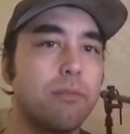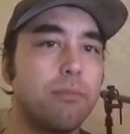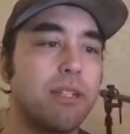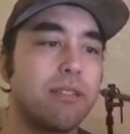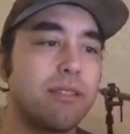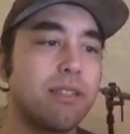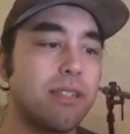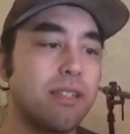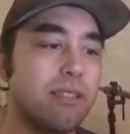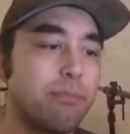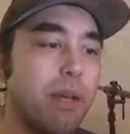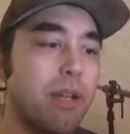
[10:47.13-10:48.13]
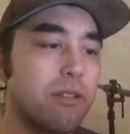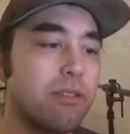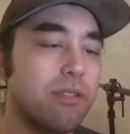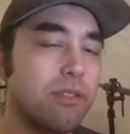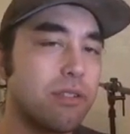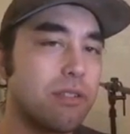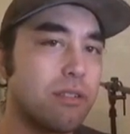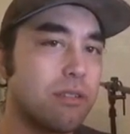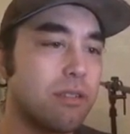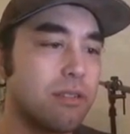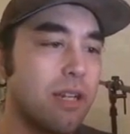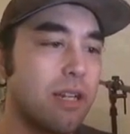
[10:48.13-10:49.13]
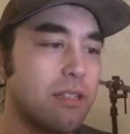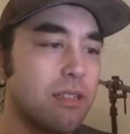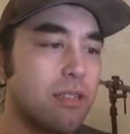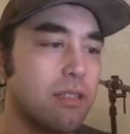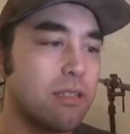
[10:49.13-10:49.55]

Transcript: because it, it's better suited to detect